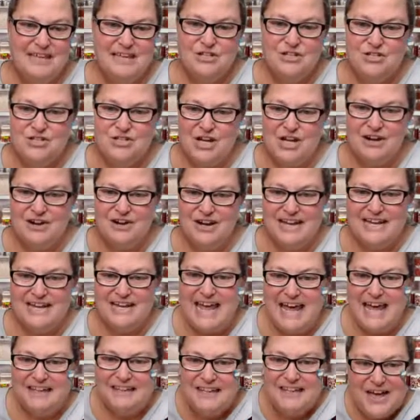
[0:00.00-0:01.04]
Sharon,
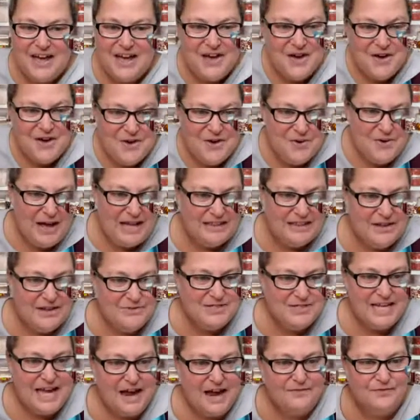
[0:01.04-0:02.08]
hello. Hello
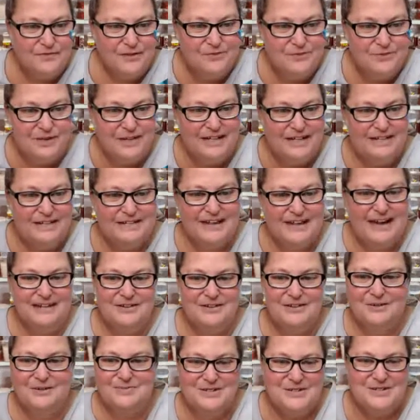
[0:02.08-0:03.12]
to everyone. I
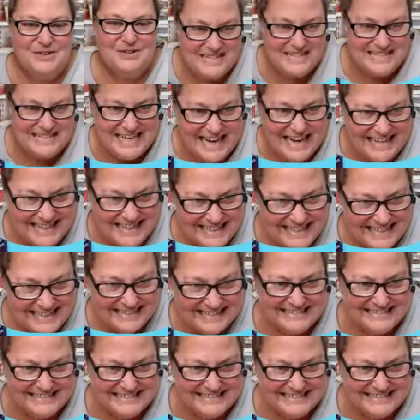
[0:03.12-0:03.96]
know I'm so excited.